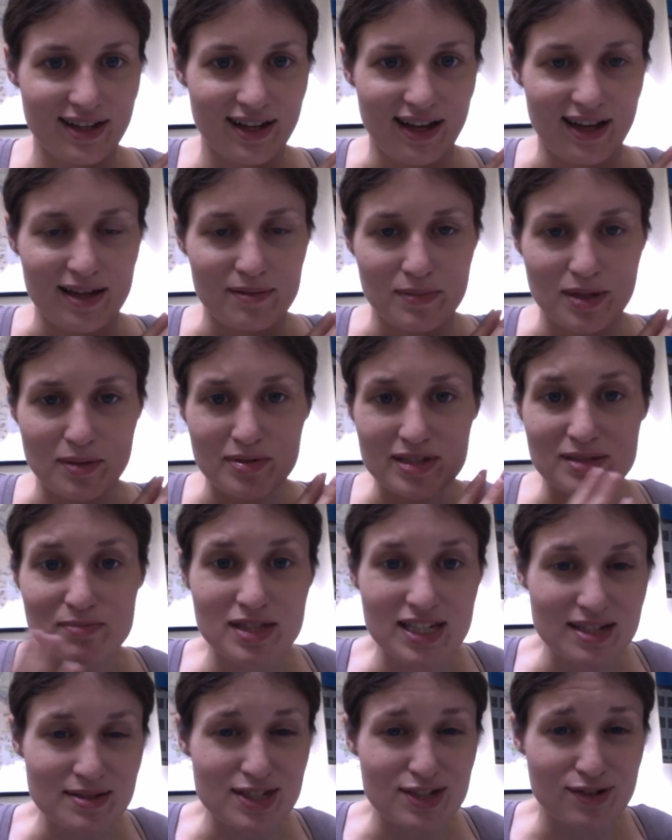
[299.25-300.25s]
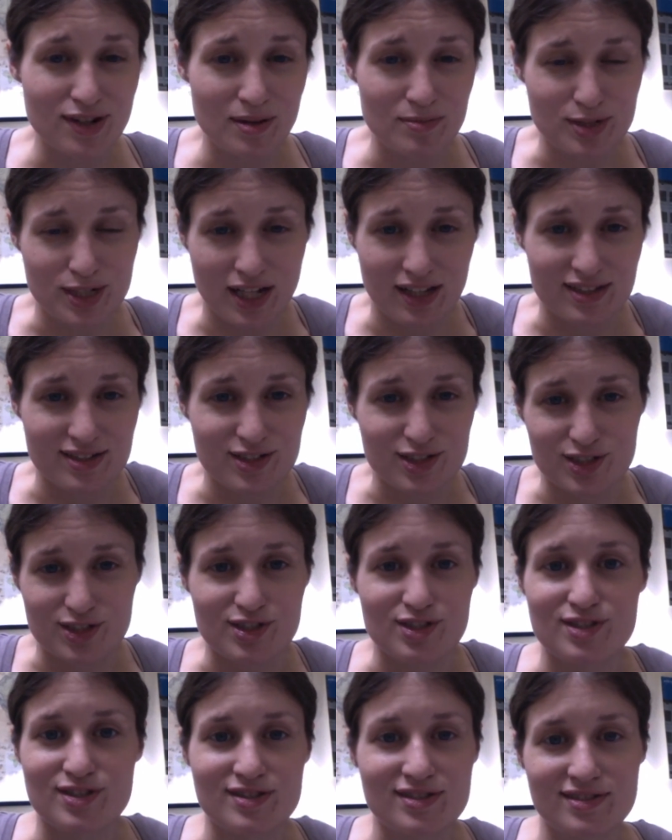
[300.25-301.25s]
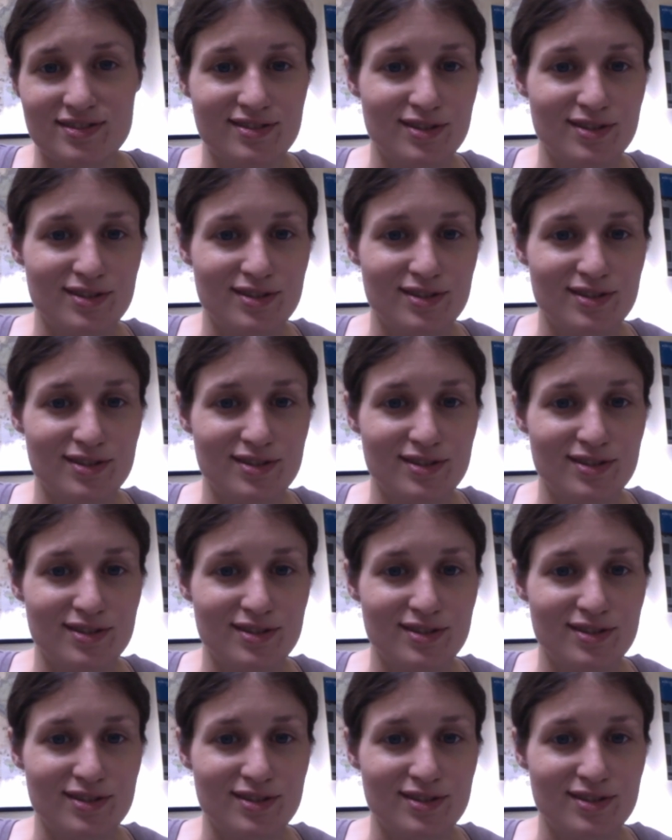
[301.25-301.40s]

And maybe some of the Instagram challenges.